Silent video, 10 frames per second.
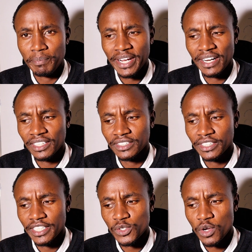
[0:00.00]

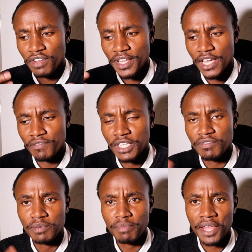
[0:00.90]
pregnancy is over, they have
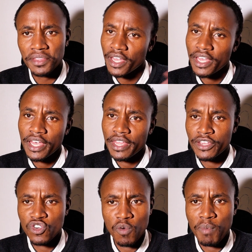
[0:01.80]
given birth,
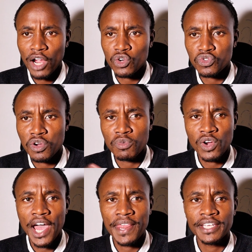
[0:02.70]
they go back to
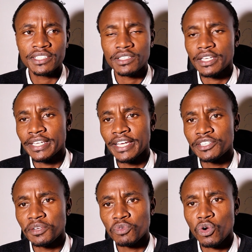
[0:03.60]
normal. Others
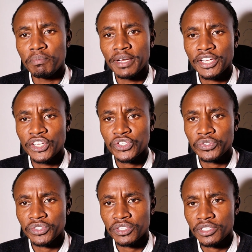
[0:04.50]
get some
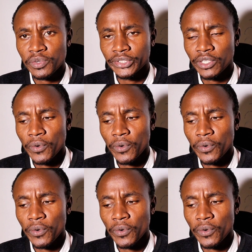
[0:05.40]
complications. So